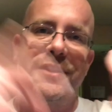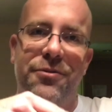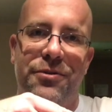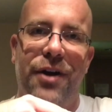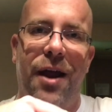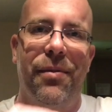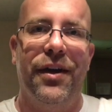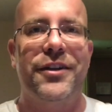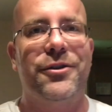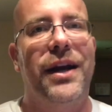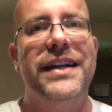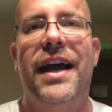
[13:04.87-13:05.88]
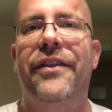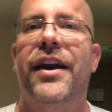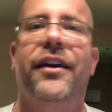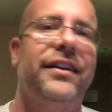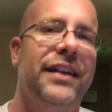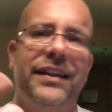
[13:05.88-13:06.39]
and subscribe button, it's right down
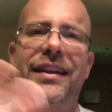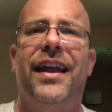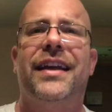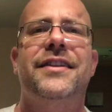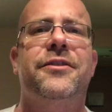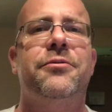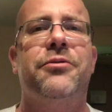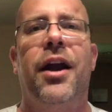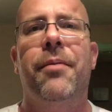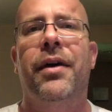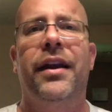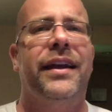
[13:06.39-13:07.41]
there. Click the like and subscribe button.